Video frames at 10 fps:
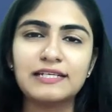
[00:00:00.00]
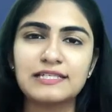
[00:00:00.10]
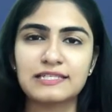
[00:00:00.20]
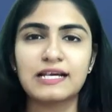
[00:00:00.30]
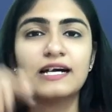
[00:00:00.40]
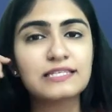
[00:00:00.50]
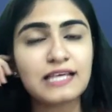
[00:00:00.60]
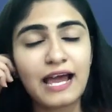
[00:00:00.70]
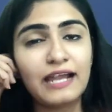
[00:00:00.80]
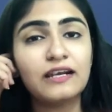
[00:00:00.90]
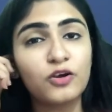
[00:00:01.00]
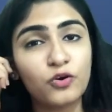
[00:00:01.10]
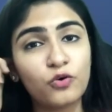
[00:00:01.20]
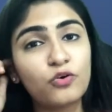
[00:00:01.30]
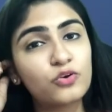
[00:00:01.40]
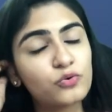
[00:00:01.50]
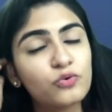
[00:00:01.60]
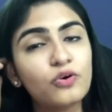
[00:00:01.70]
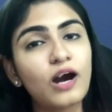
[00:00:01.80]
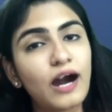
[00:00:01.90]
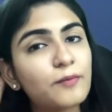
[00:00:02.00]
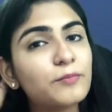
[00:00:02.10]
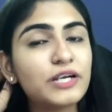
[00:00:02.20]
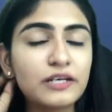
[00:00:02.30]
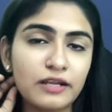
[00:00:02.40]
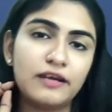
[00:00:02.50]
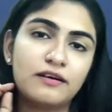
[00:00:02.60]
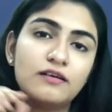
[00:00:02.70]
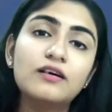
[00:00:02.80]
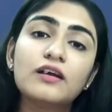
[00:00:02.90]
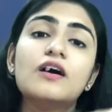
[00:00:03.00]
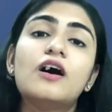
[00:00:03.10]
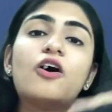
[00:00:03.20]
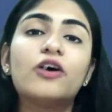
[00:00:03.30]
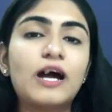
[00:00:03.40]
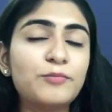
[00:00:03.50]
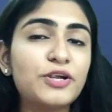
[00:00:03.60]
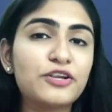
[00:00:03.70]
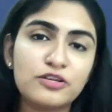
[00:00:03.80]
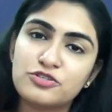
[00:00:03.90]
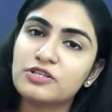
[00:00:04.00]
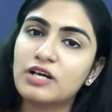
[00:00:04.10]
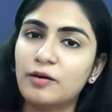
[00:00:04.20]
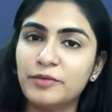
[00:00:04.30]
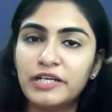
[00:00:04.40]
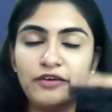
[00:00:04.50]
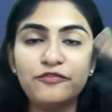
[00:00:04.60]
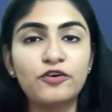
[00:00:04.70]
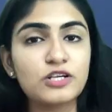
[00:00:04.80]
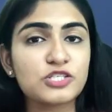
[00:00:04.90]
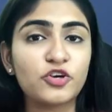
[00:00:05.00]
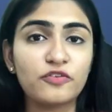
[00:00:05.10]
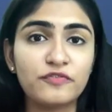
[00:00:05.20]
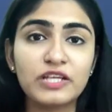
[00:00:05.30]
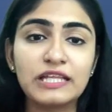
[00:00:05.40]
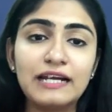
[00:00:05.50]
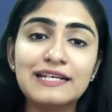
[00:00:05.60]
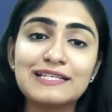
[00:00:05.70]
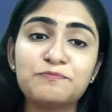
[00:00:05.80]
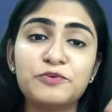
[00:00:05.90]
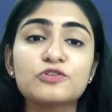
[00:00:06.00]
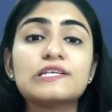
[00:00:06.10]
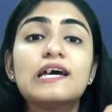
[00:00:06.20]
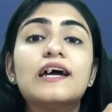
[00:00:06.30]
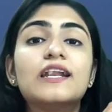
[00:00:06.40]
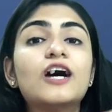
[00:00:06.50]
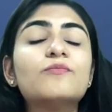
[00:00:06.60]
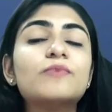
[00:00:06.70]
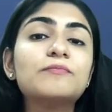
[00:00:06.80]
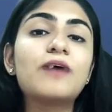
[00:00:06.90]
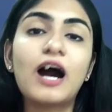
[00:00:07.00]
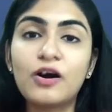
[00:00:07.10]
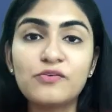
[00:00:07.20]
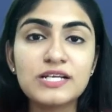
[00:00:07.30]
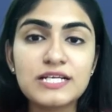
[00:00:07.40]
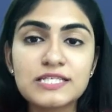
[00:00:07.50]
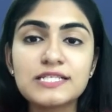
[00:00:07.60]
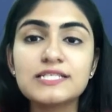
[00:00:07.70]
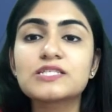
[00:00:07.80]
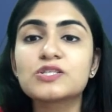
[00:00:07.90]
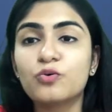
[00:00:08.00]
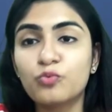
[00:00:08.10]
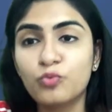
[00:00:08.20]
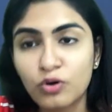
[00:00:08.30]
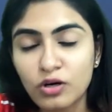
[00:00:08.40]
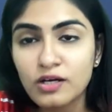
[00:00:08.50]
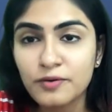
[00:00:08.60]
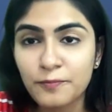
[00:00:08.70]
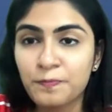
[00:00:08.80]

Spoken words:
discuss and go to arbitrator or arbitration committee for resolving their disputes. Now, ma'am, how does this work?